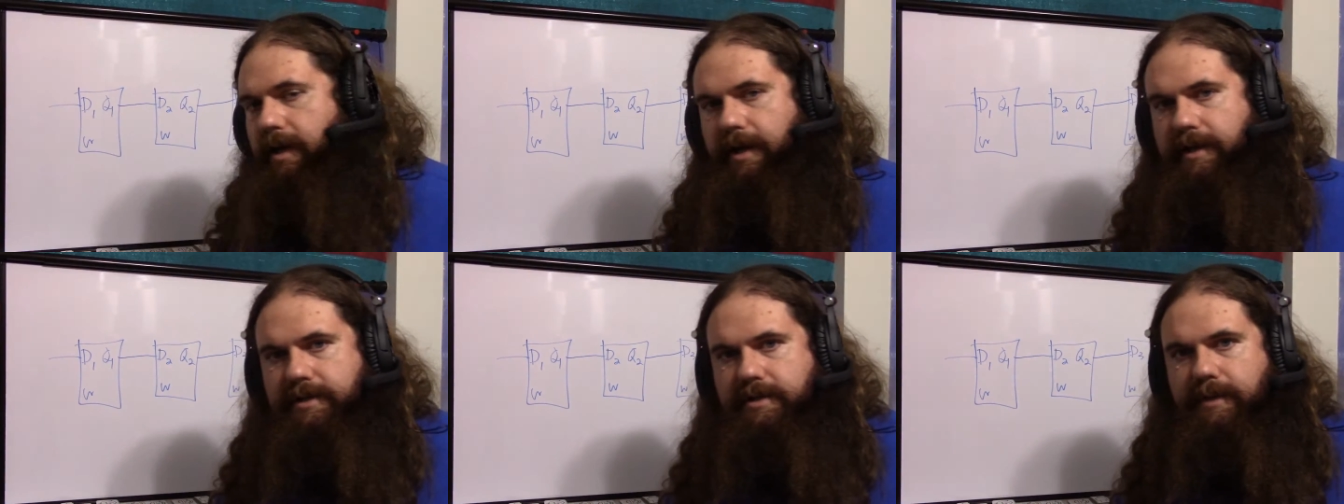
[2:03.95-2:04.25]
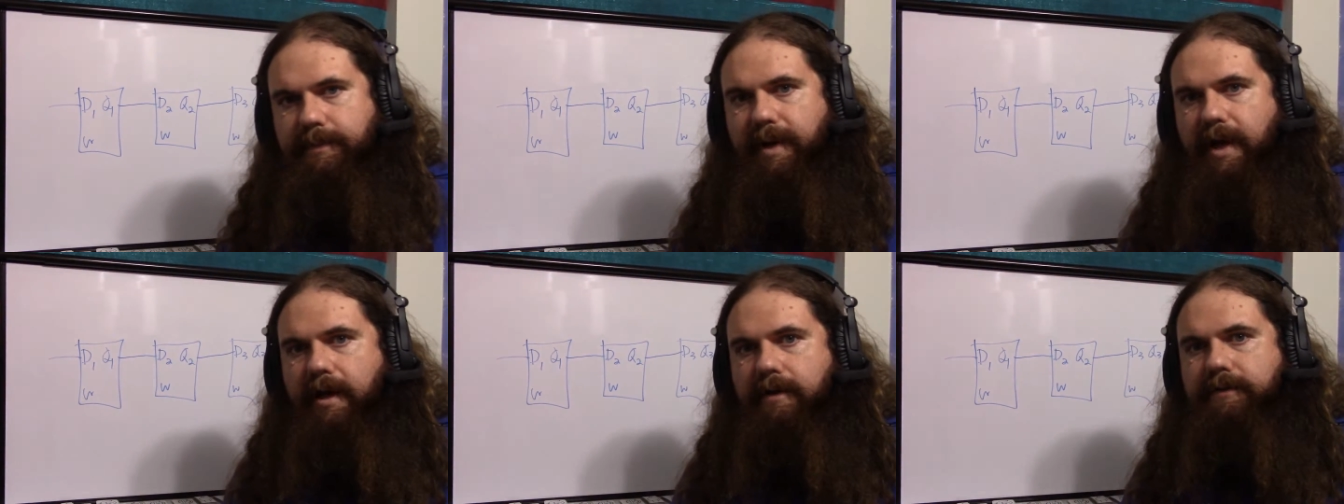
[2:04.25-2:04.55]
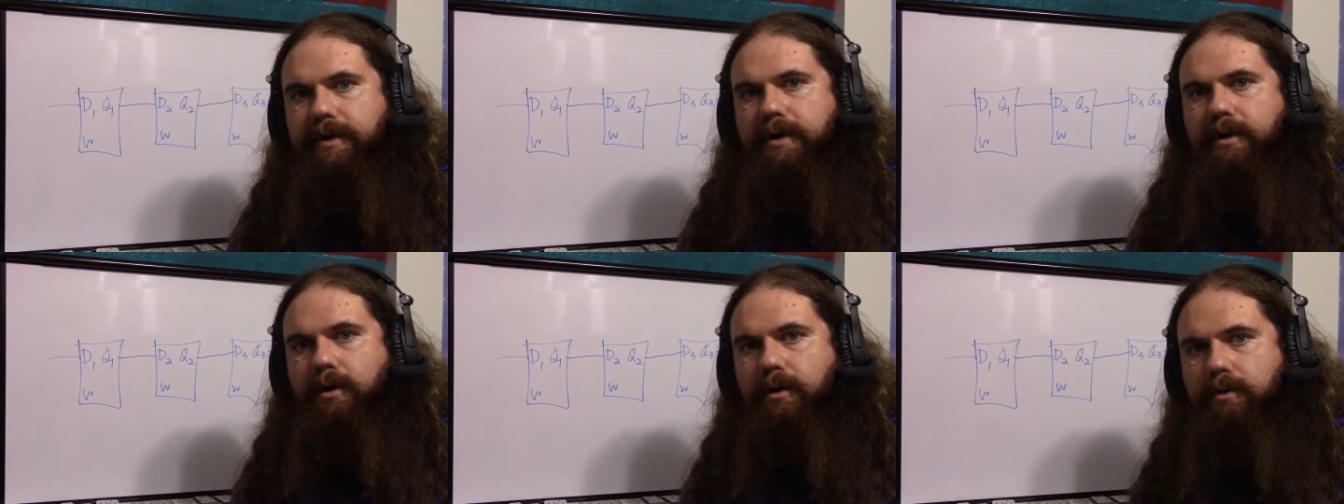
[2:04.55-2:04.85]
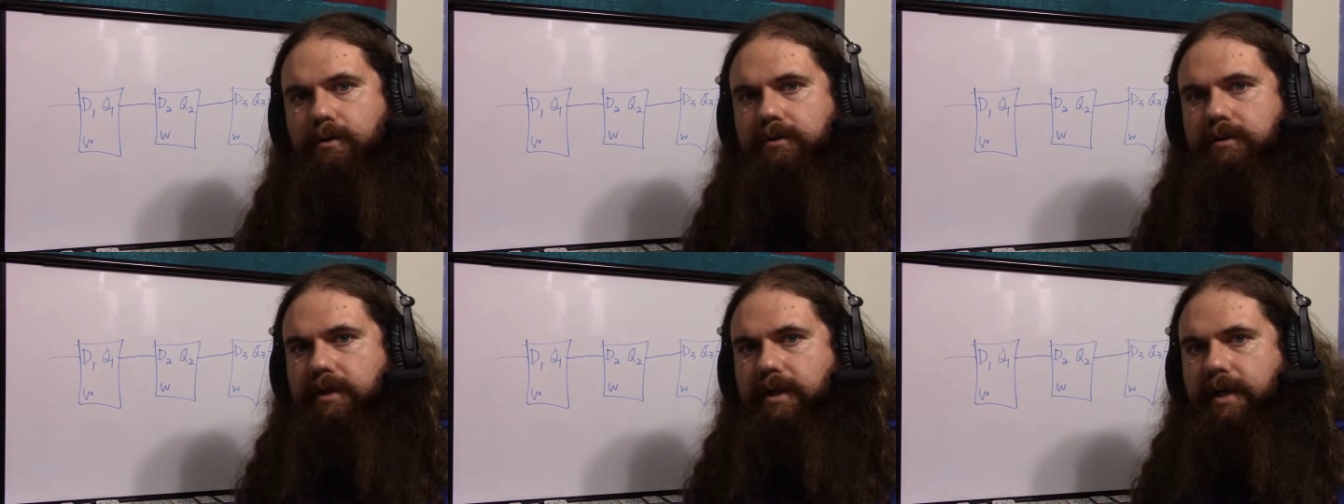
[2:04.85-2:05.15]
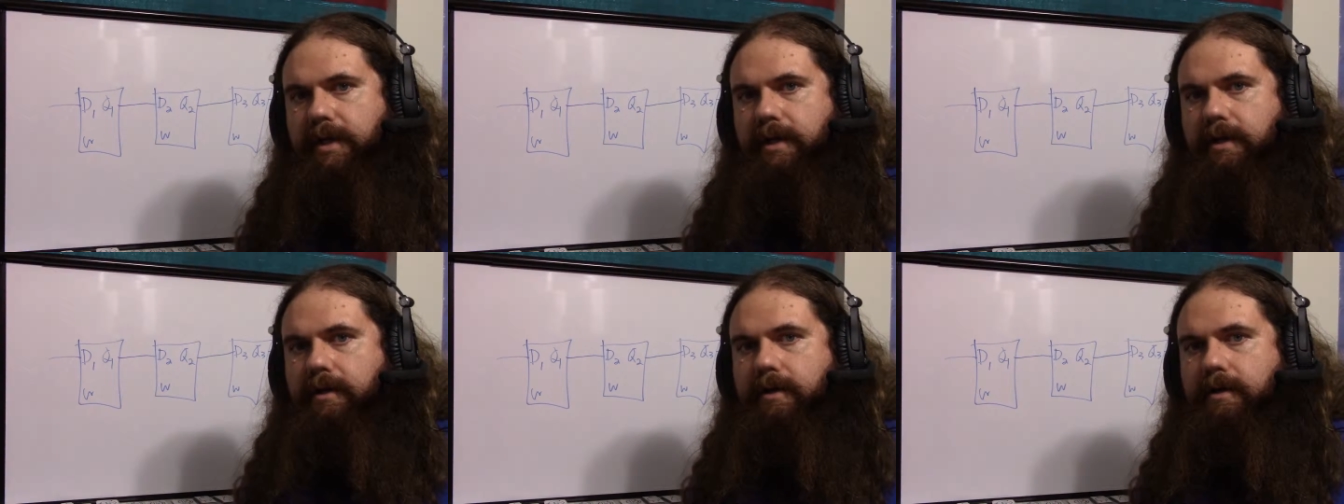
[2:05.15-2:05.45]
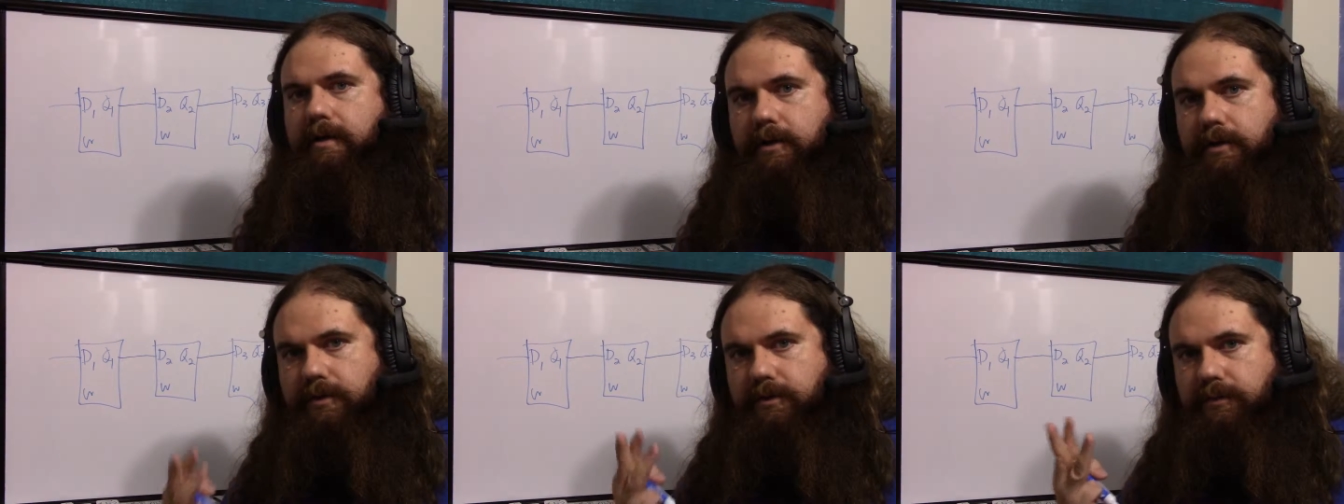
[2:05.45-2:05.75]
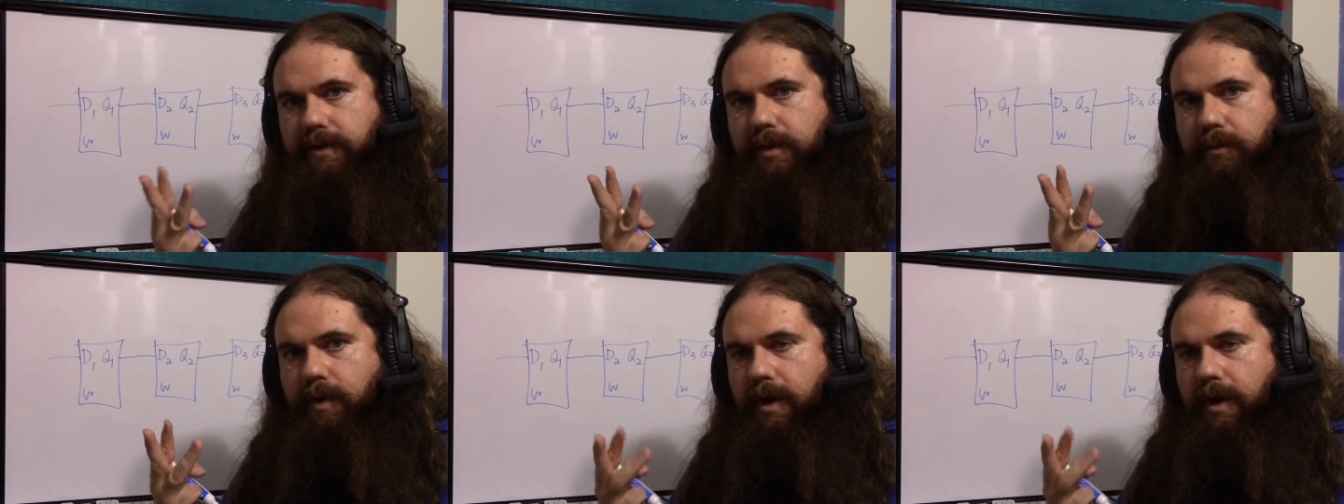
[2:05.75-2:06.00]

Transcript: ends up having only three